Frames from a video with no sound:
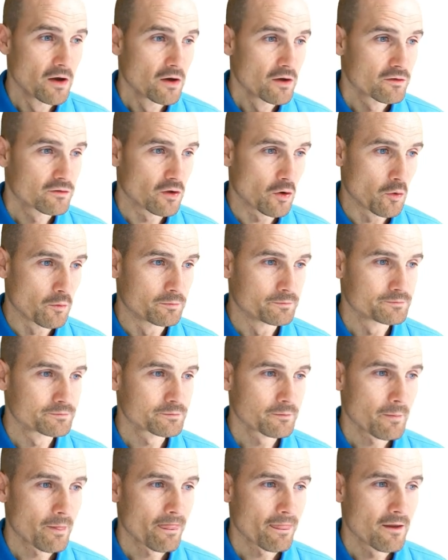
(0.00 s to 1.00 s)
So
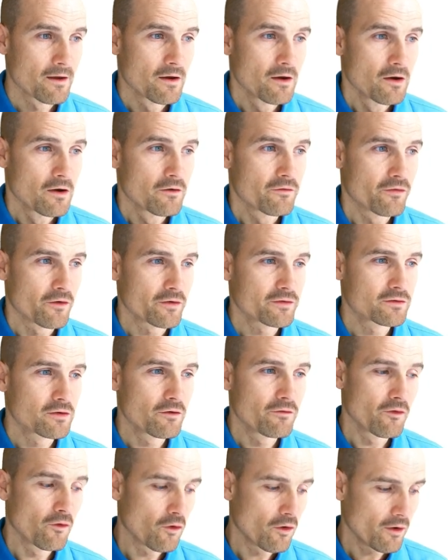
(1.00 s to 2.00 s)
first
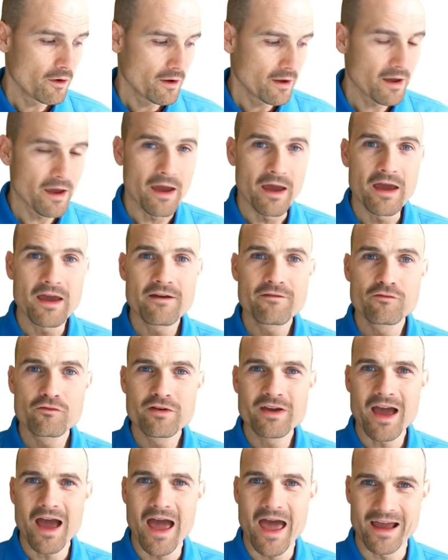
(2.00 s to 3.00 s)
of all,
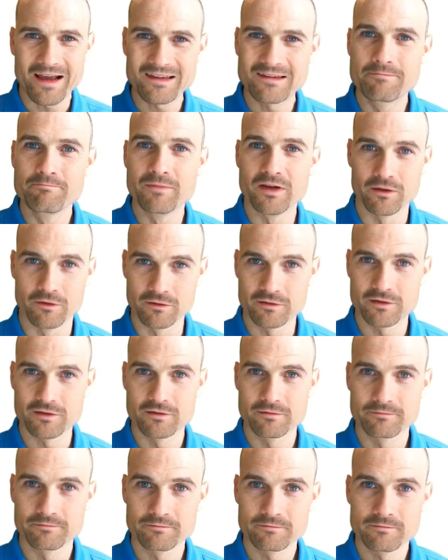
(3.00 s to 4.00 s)
every X minutes,